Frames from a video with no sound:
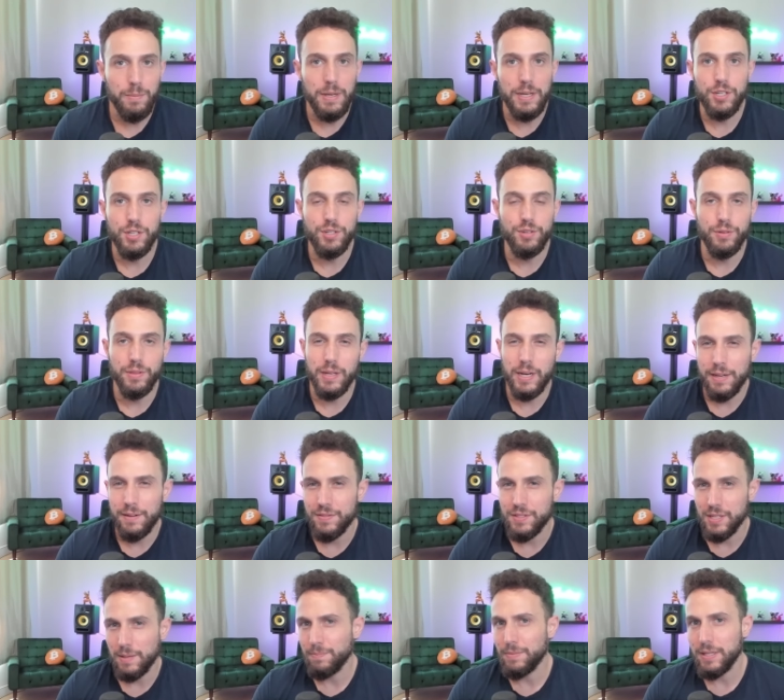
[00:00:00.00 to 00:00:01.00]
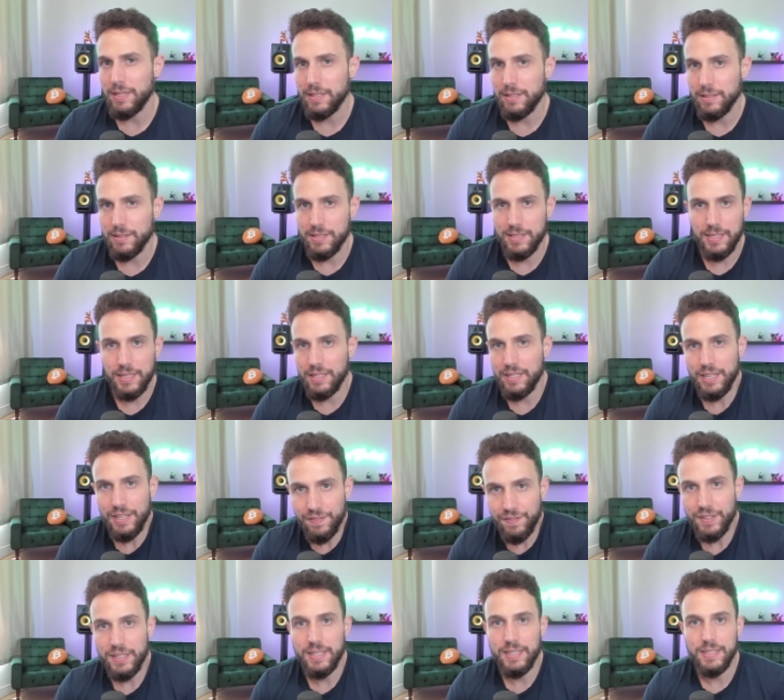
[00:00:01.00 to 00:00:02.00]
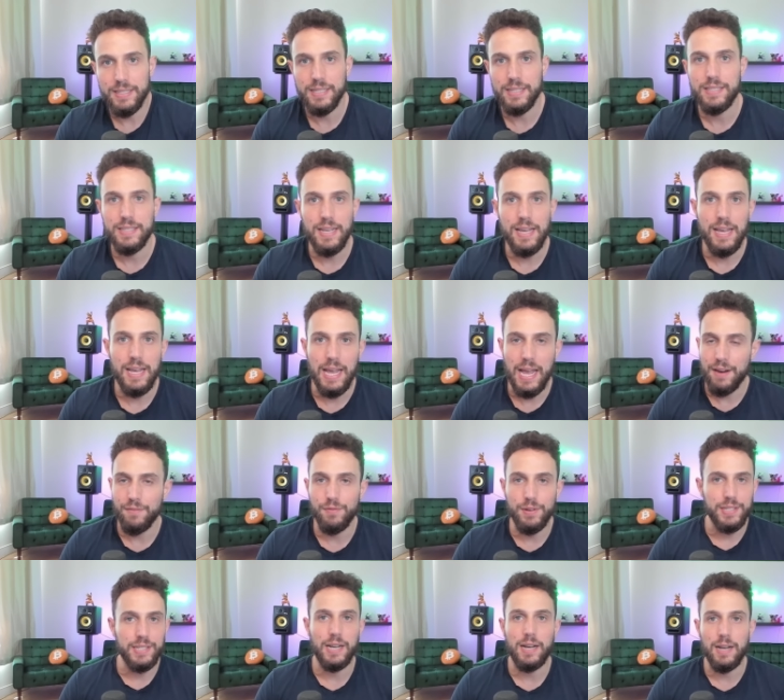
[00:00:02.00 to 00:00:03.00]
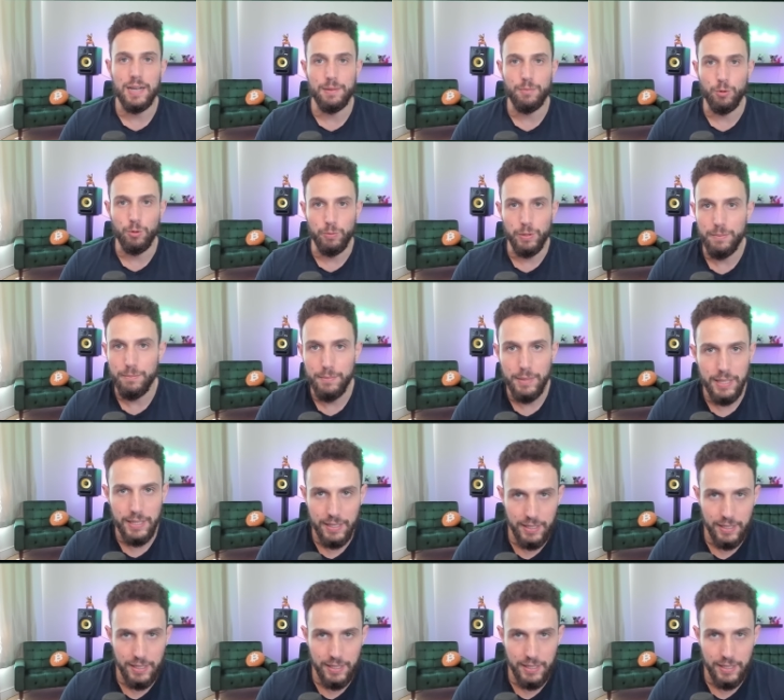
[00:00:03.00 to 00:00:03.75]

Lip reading: to make sure that I have something significant to say every time we meet